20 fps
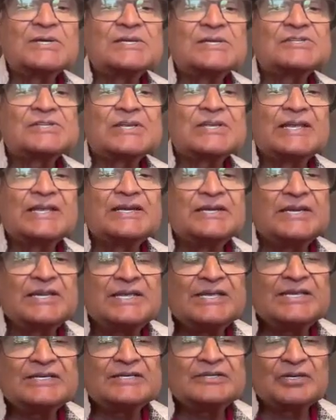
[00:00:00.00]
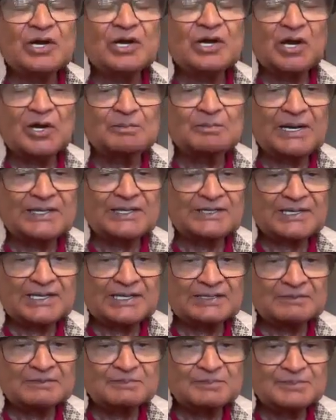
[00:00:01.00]
is in need of my
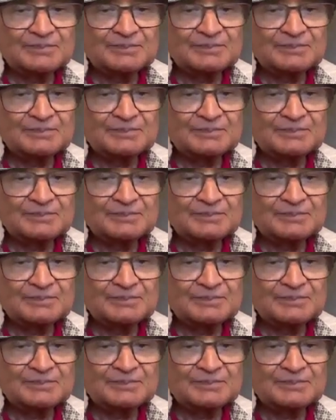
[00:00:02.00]
help.